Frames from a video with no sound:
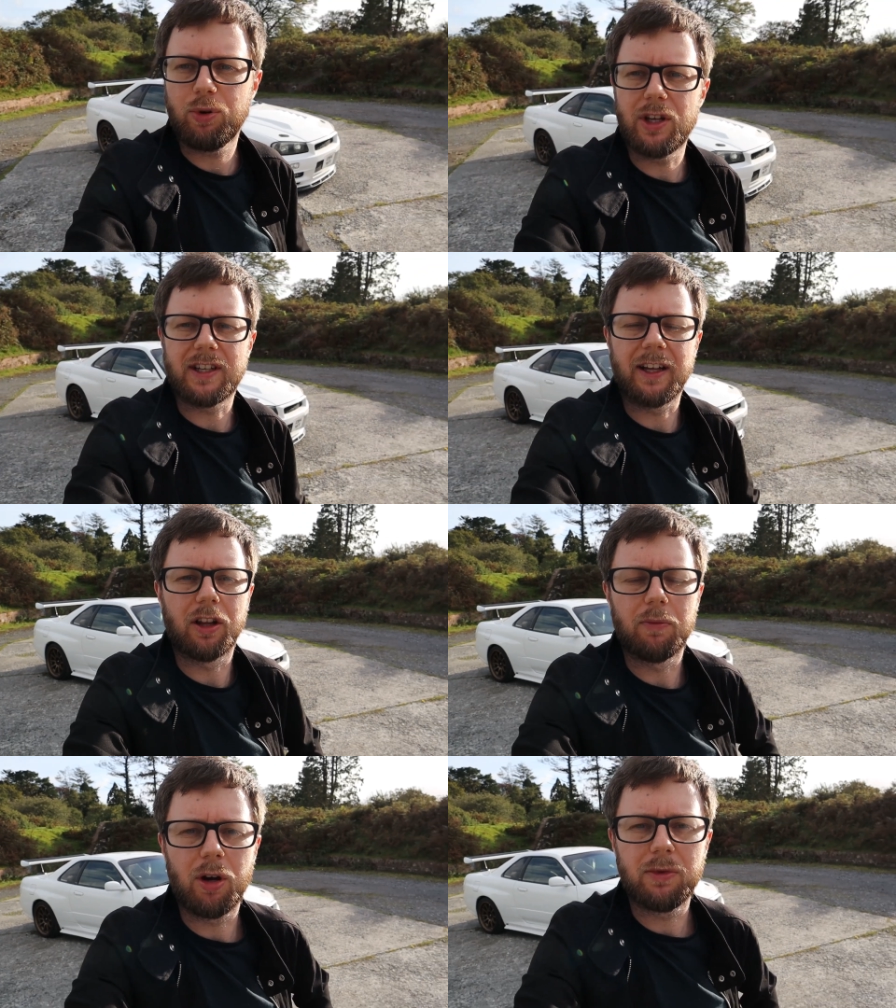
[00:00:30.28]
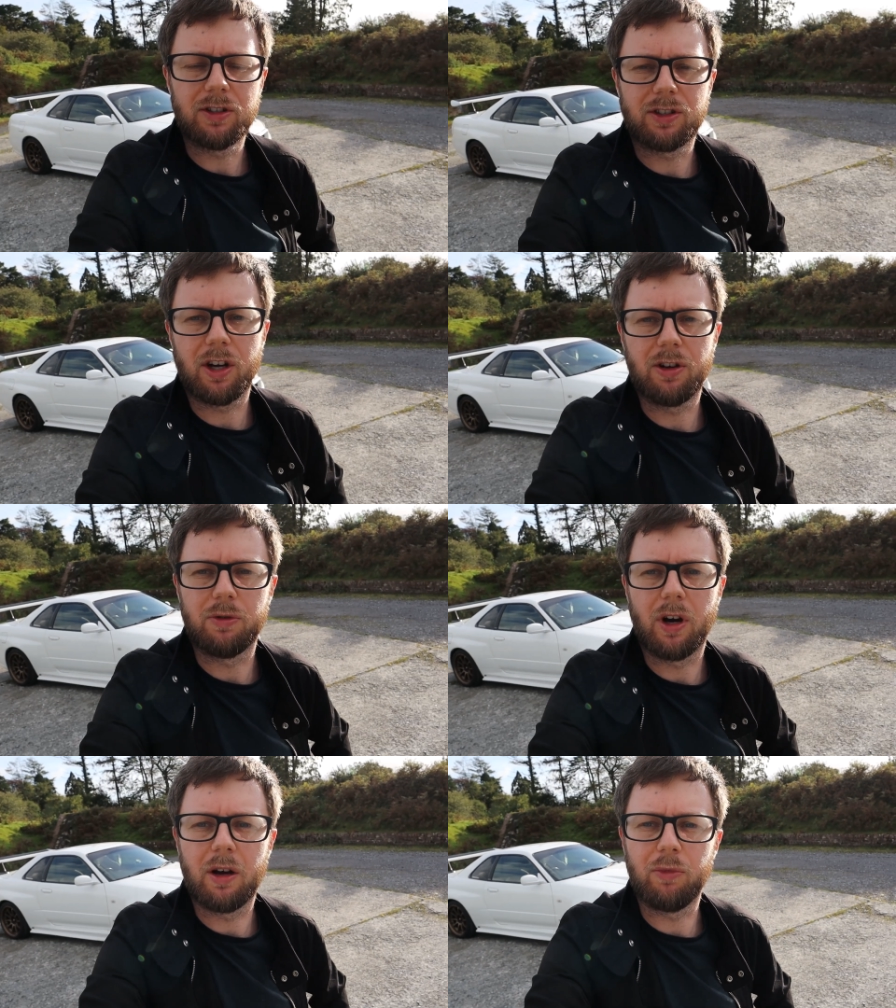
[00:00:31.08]
pretty standard at the moment,
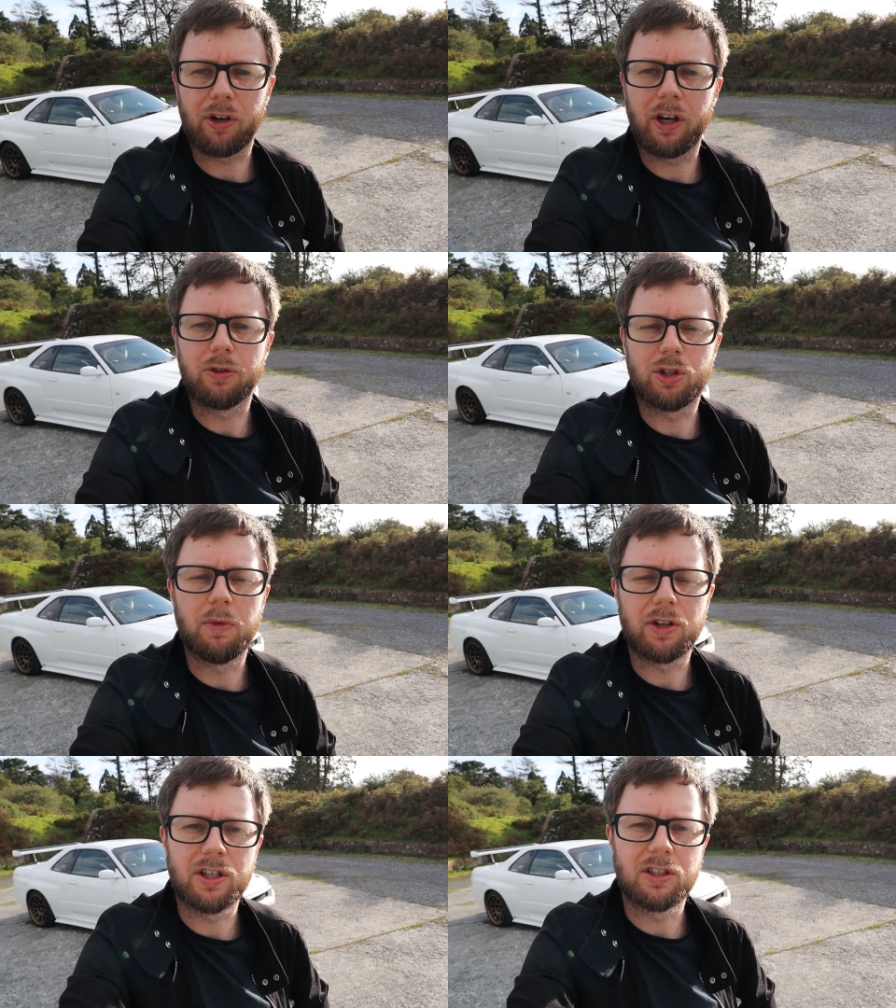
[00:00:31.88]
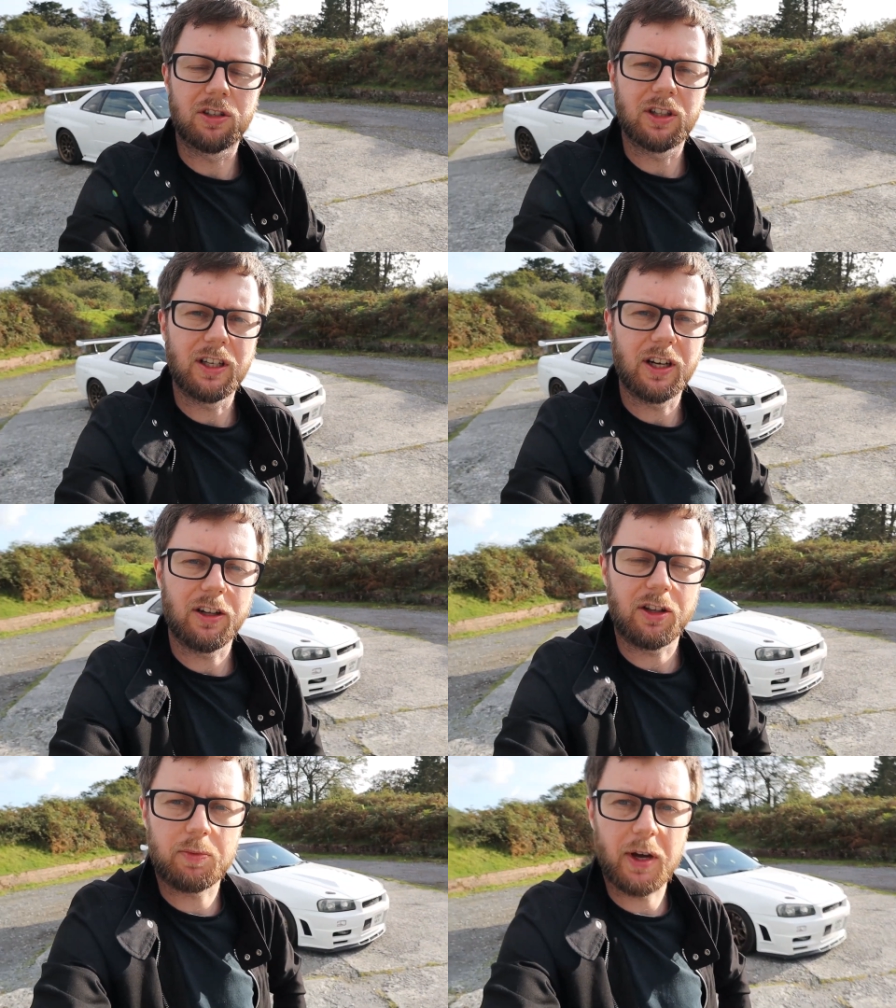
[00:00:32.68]
so I'm not going to go too much into
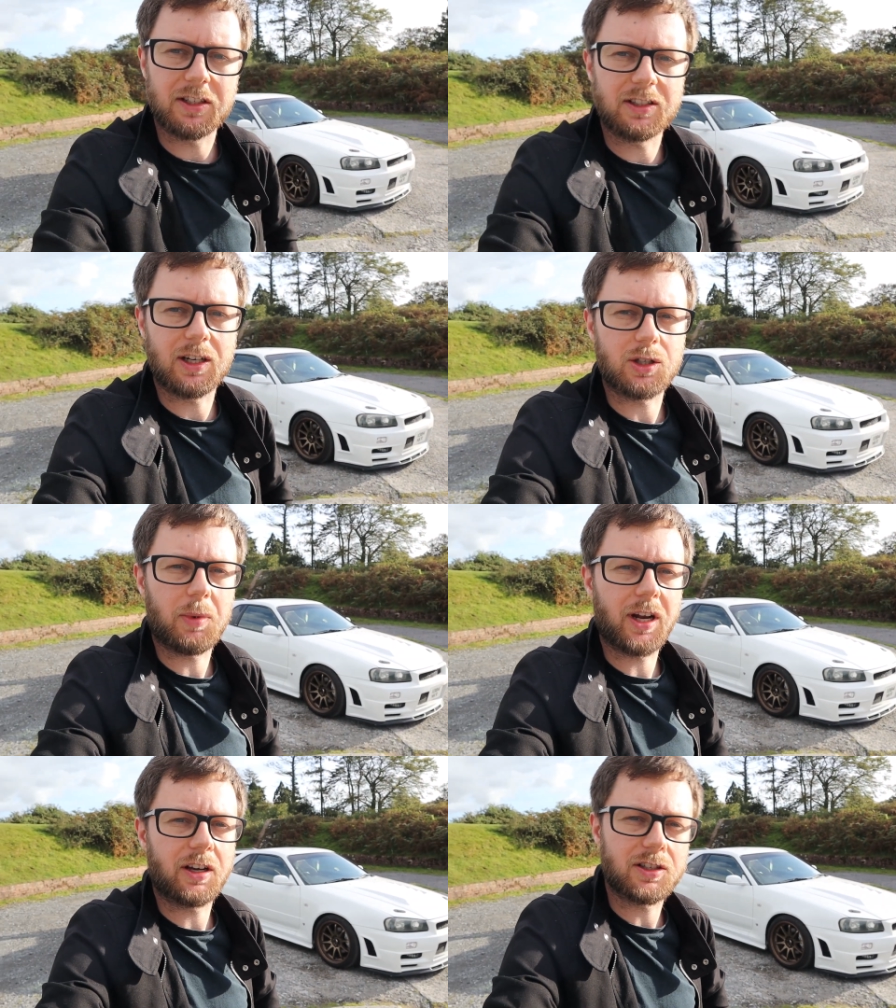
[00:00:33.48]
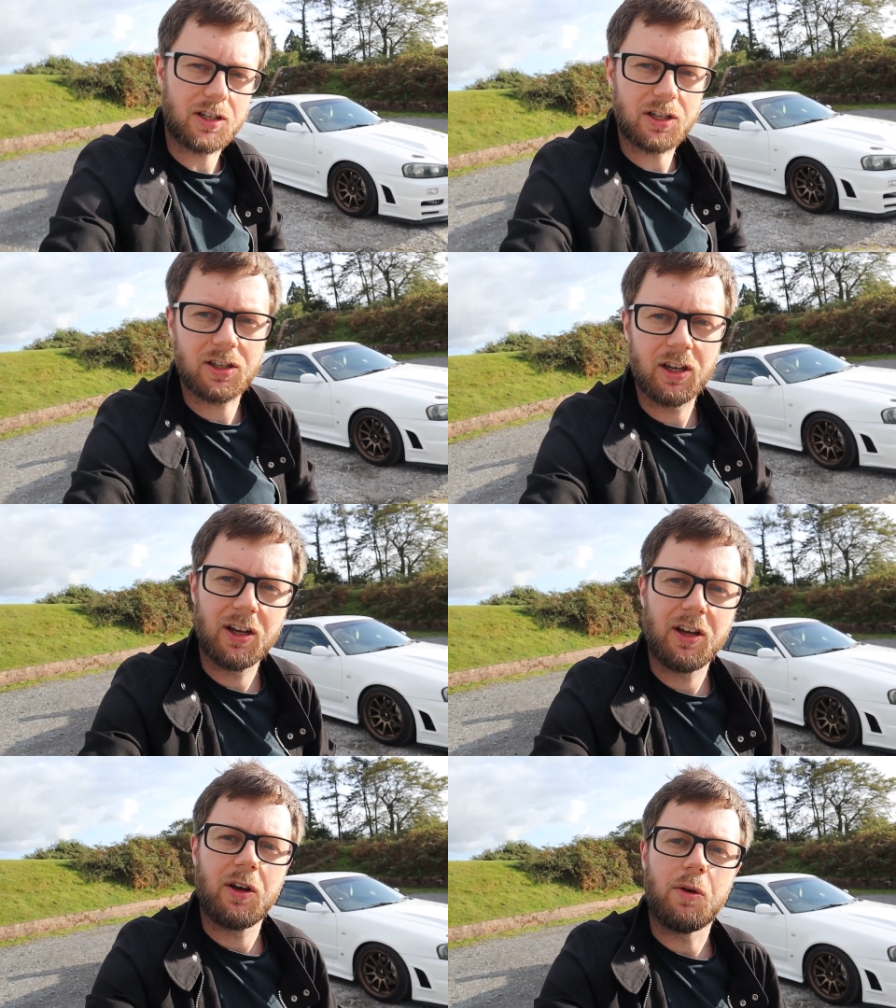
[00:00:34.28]
the spec details about it, because this is
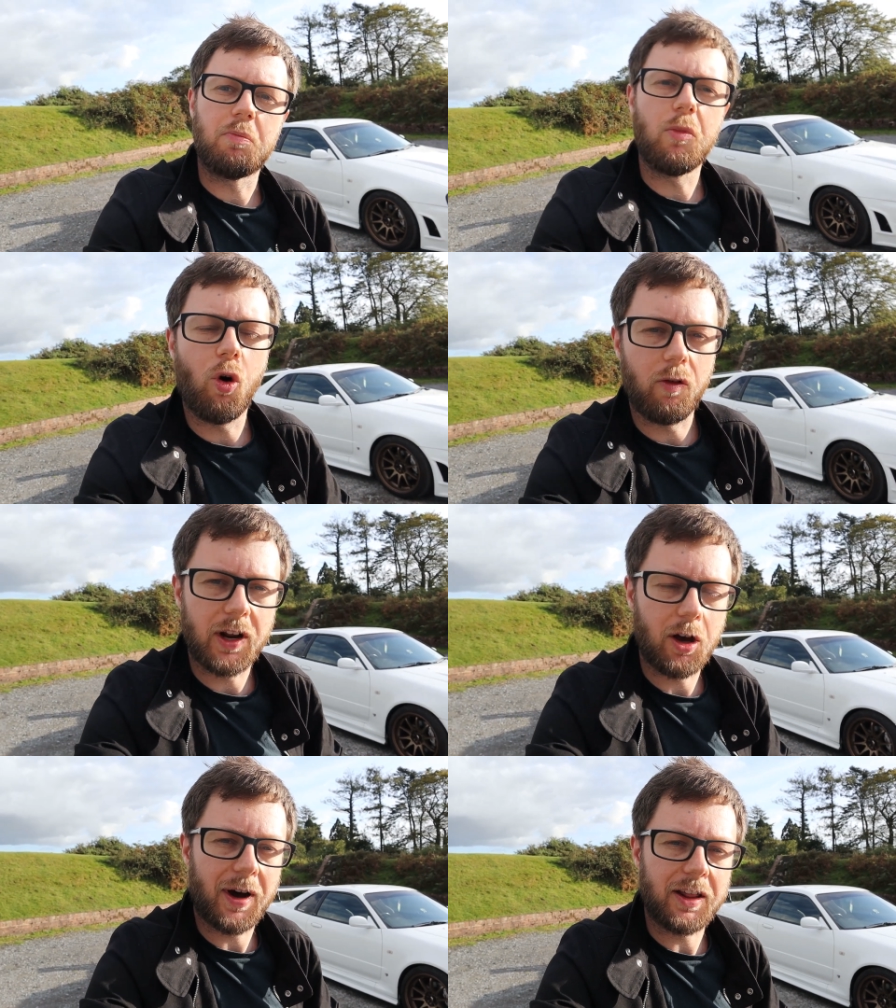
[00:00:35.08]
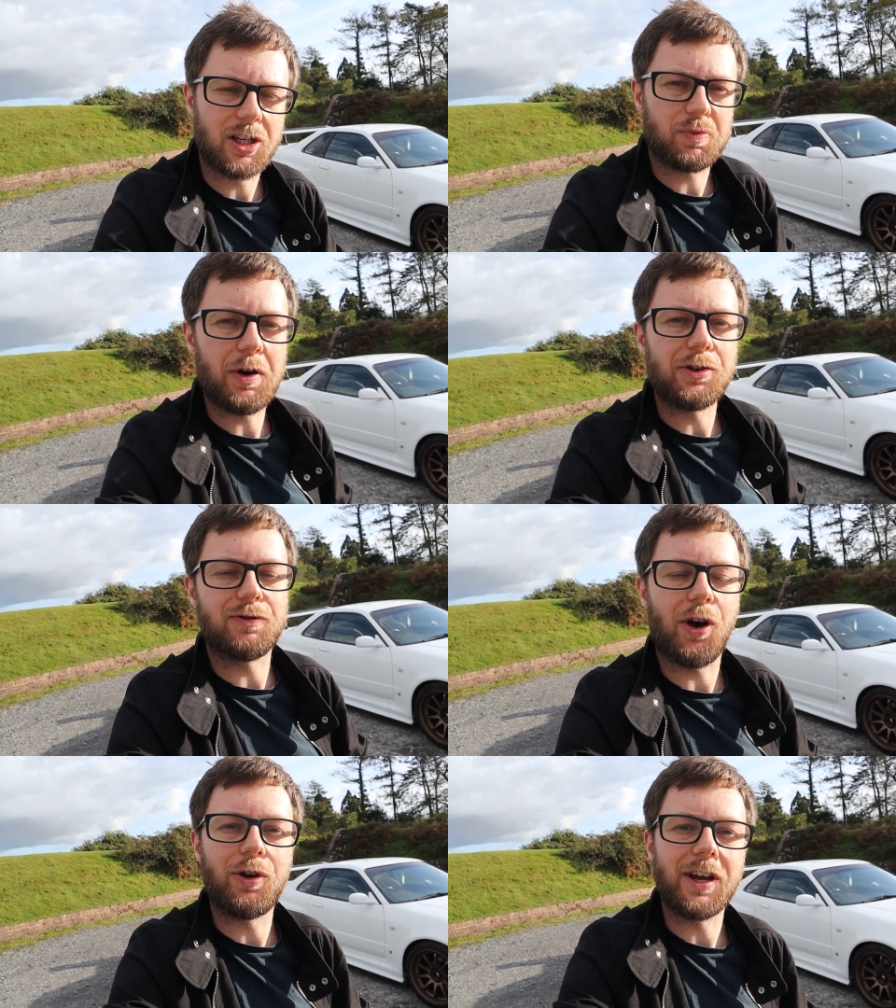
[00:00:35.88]
more a video about the experience
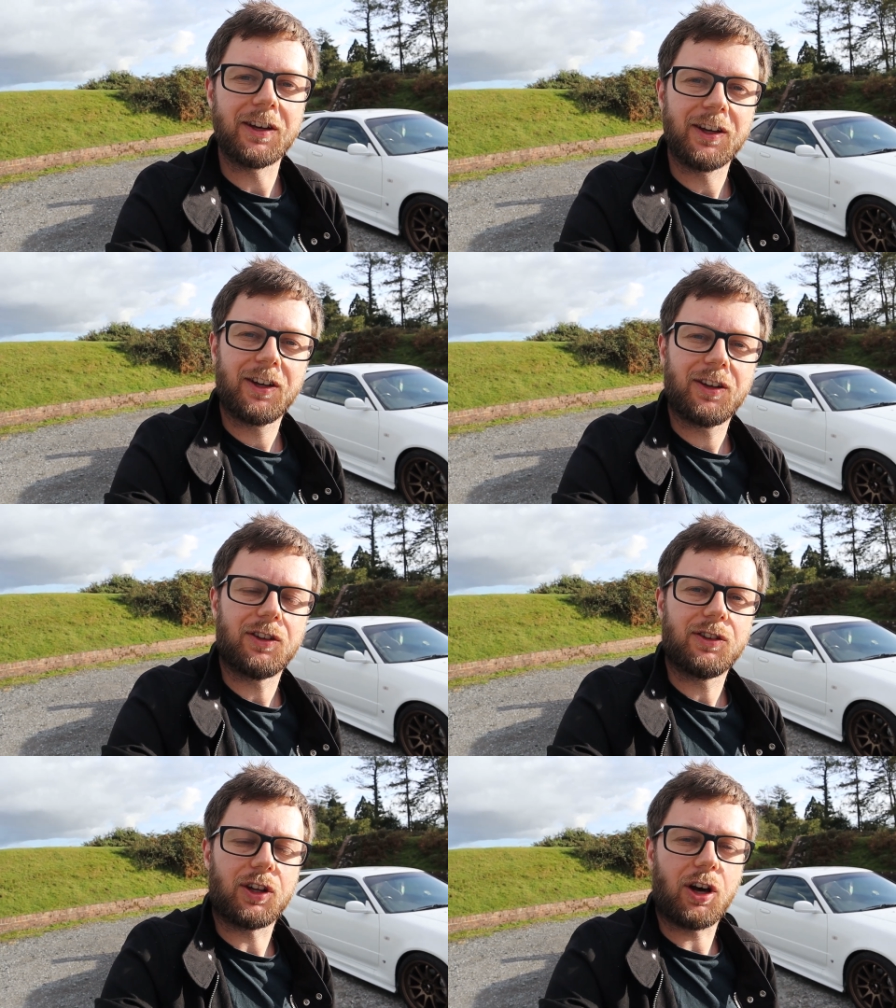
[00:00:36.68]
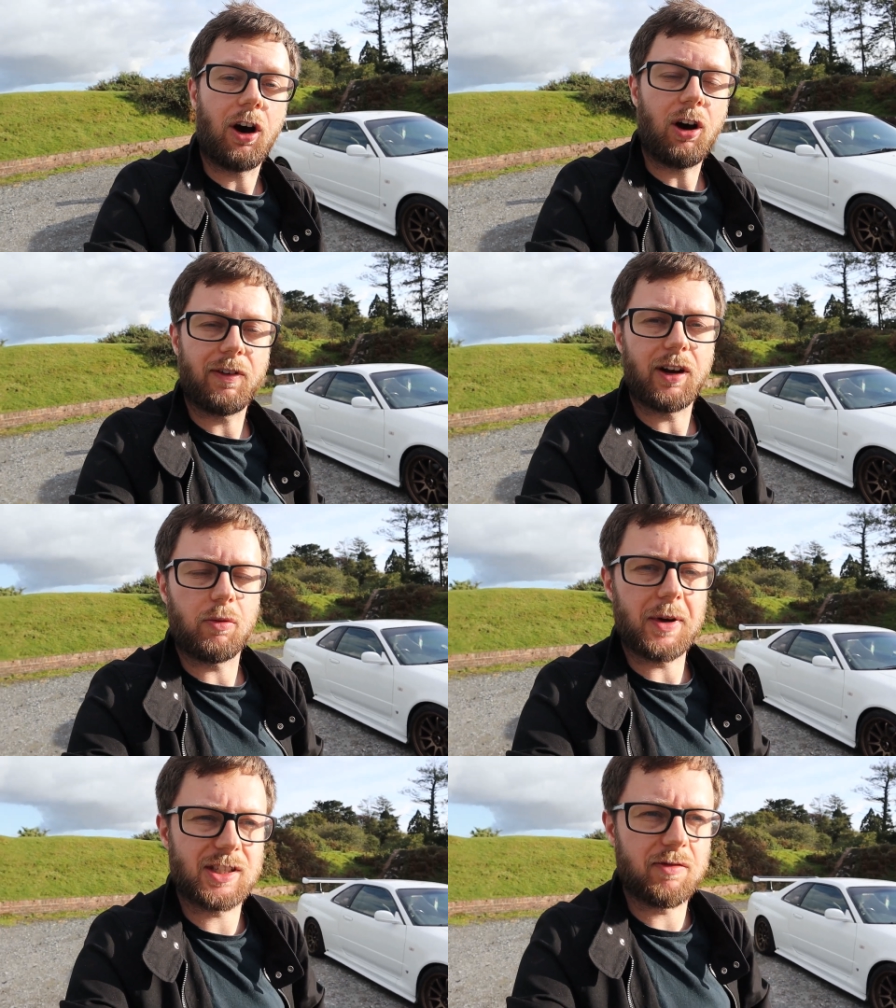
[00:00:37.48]
of owning the car. I've had it
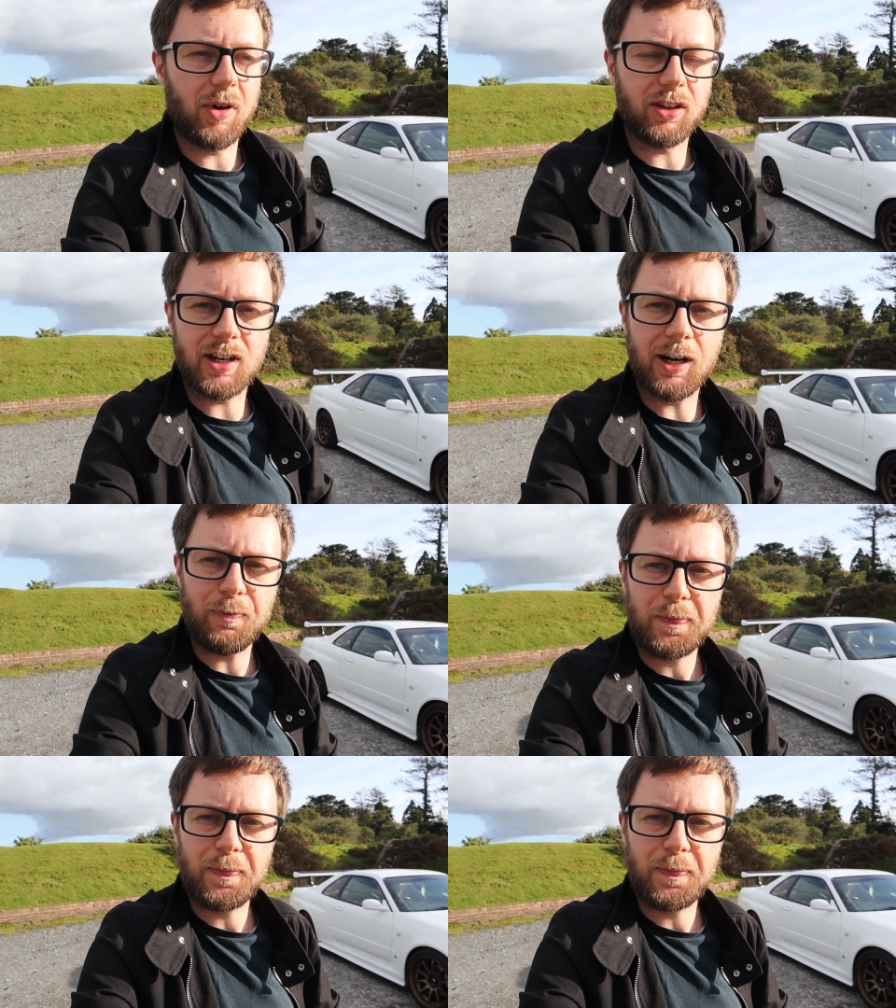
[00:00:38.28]
for about 7 months now.